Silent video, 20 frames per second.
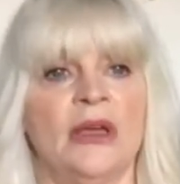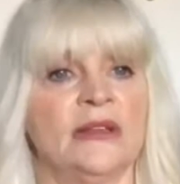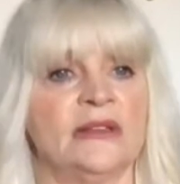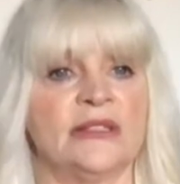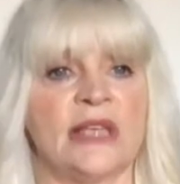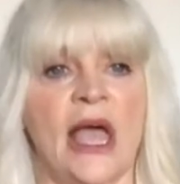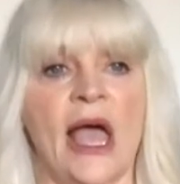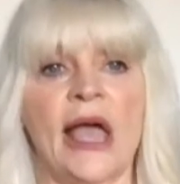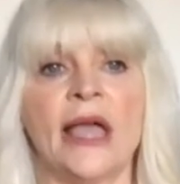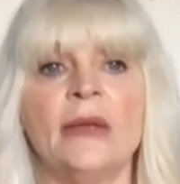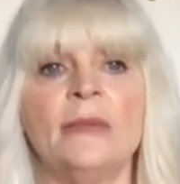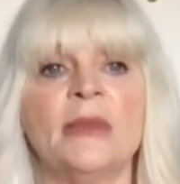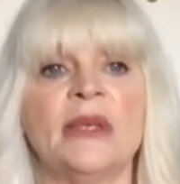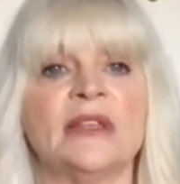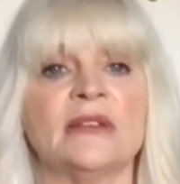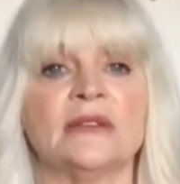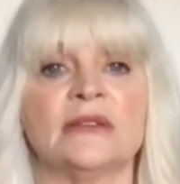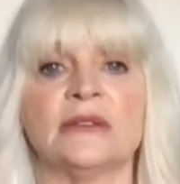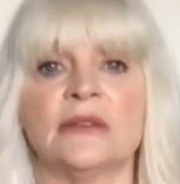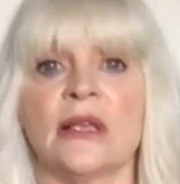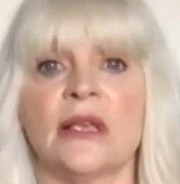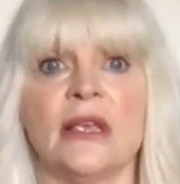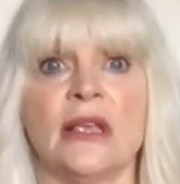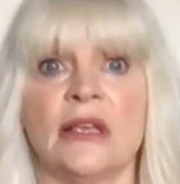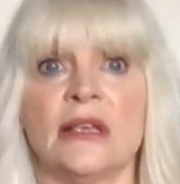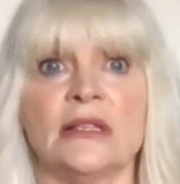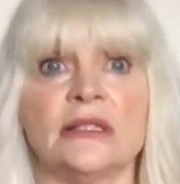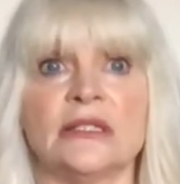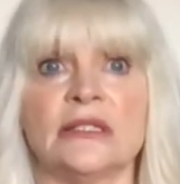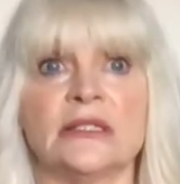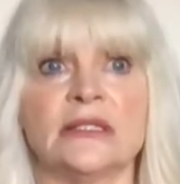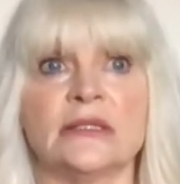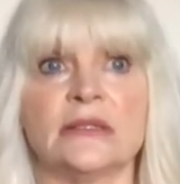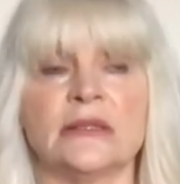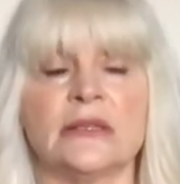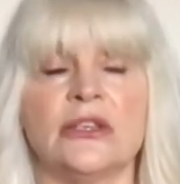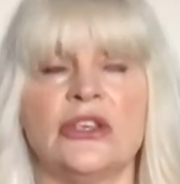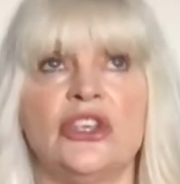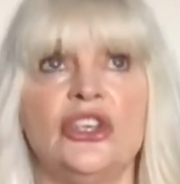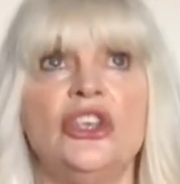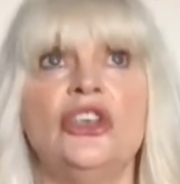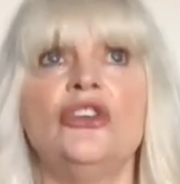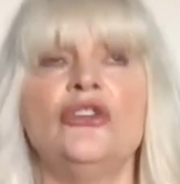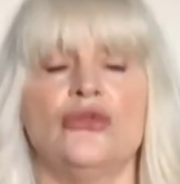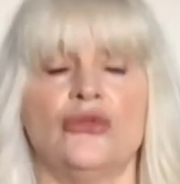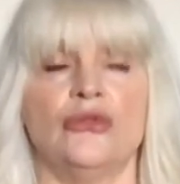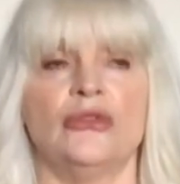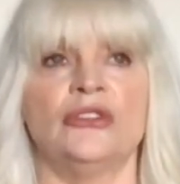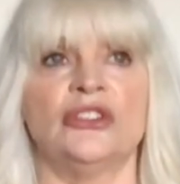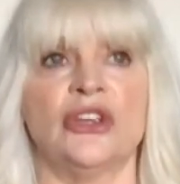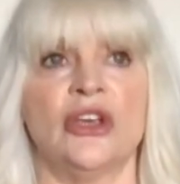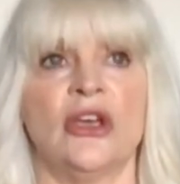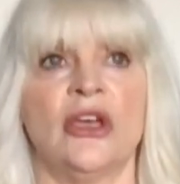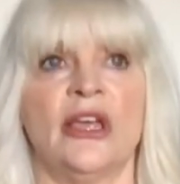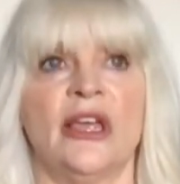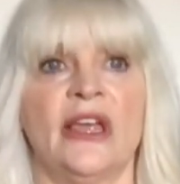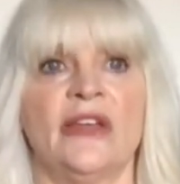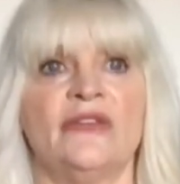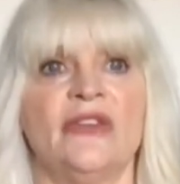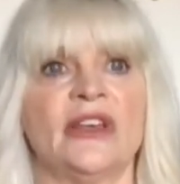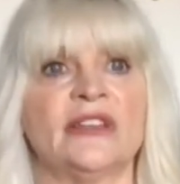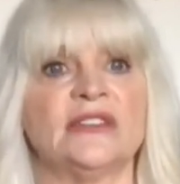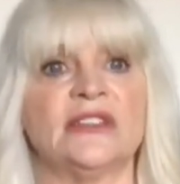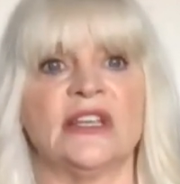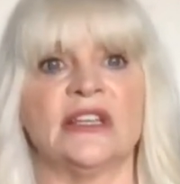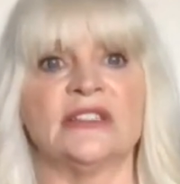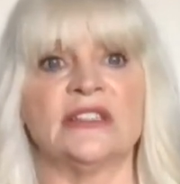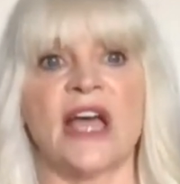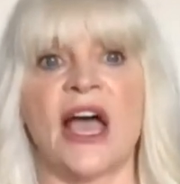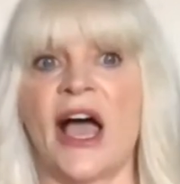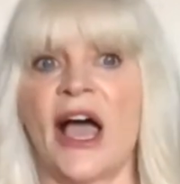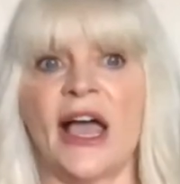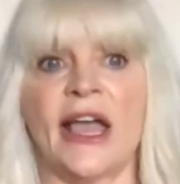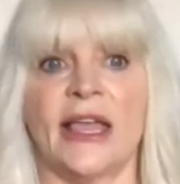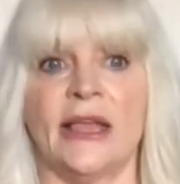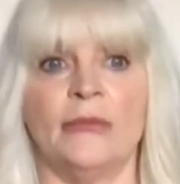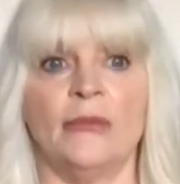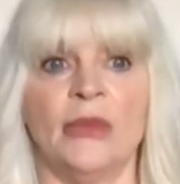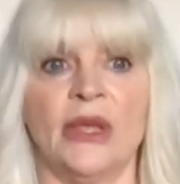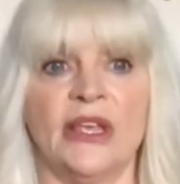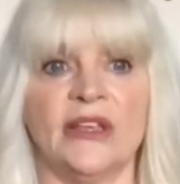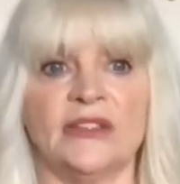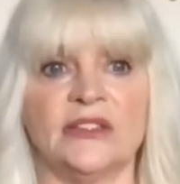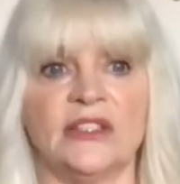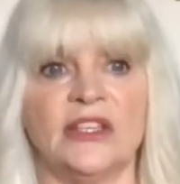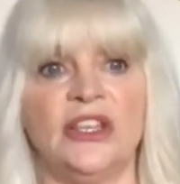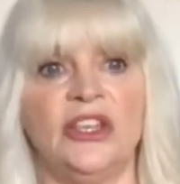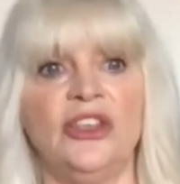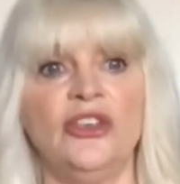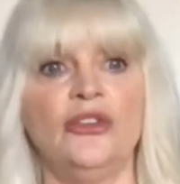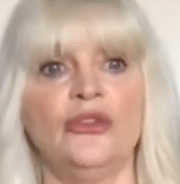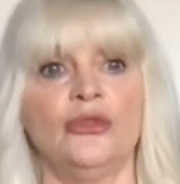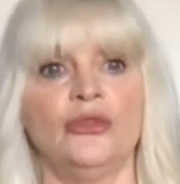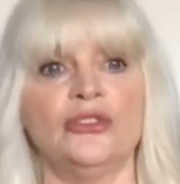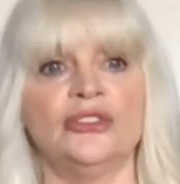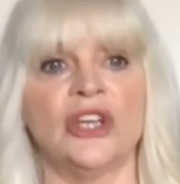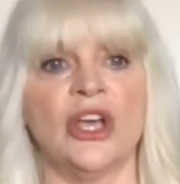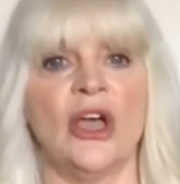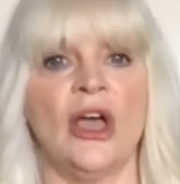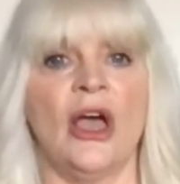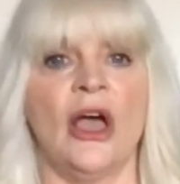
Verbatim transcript: Time is is huge. Mm-hmm. Investing time is huge.